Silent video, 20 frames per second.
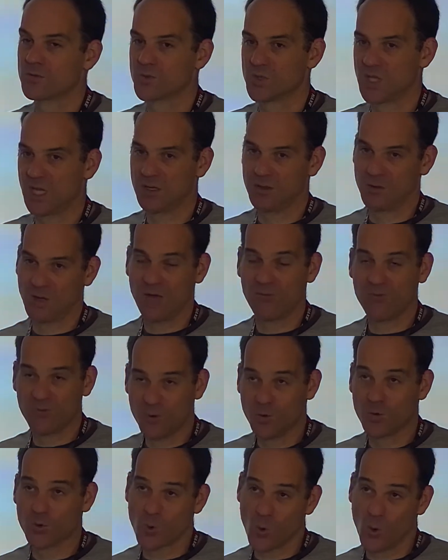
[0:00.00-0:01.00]
then you have
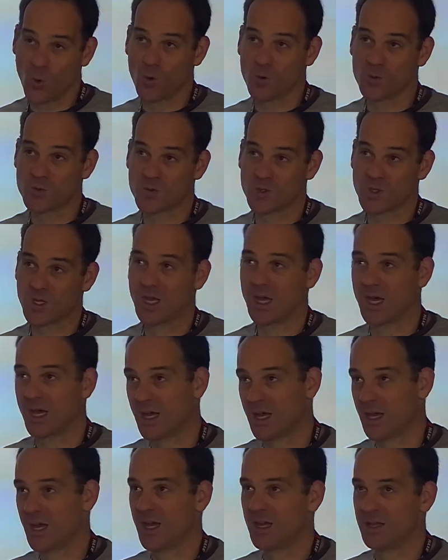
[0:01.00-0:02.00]
fewer calls,
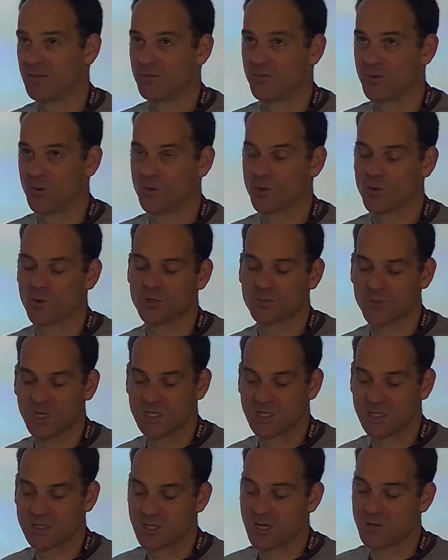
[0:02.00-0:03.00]
and fewer calls
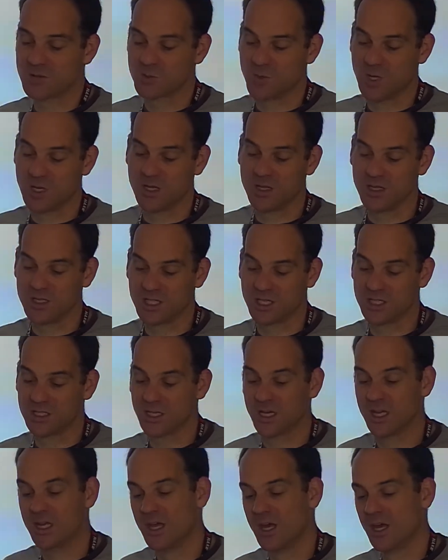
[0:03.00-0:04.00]
means less time spent in the
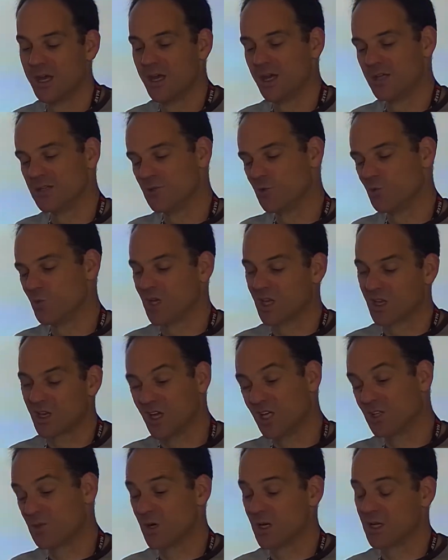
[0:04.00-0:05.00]
GC, assuming
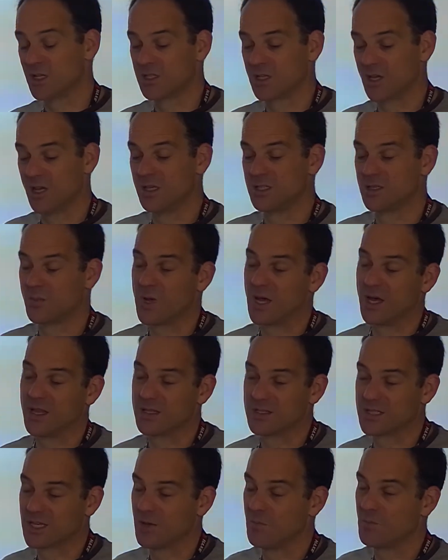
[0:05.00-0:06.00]
each one is about
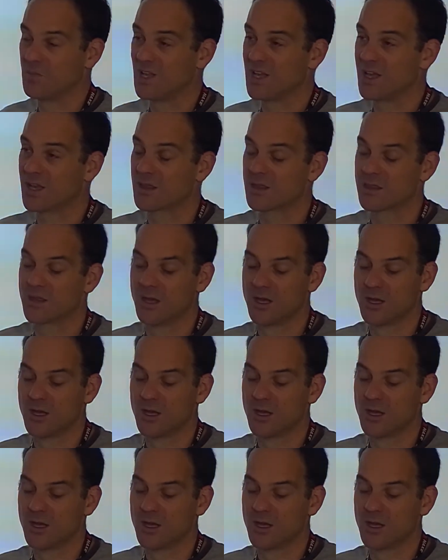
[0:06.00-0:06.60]
the same length.